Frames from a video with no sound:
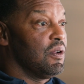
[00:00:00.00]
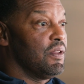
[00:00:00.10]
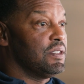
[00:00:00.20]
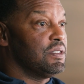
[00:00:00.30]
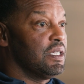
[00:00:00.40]
know,
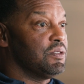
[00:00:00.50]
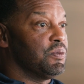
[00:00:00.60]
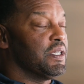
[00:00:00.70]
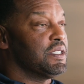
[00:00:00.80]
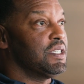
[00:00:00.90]
that's
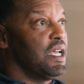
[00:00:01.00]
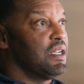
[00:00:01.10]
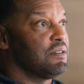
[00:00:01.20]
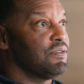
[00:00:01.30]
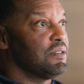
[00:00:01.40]
really
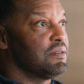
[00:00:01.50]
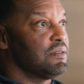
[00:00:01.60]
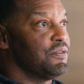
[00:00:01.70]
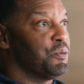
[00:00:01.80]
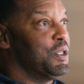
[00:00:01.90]
exciting for
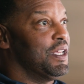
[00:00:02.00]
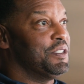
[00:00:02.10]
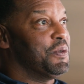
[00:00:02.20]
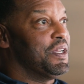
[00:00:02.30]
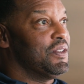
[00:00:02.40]
me. That's
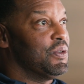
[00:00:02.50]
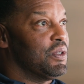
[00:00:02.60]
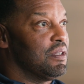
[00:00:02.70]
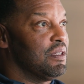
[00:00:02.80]
why I do it.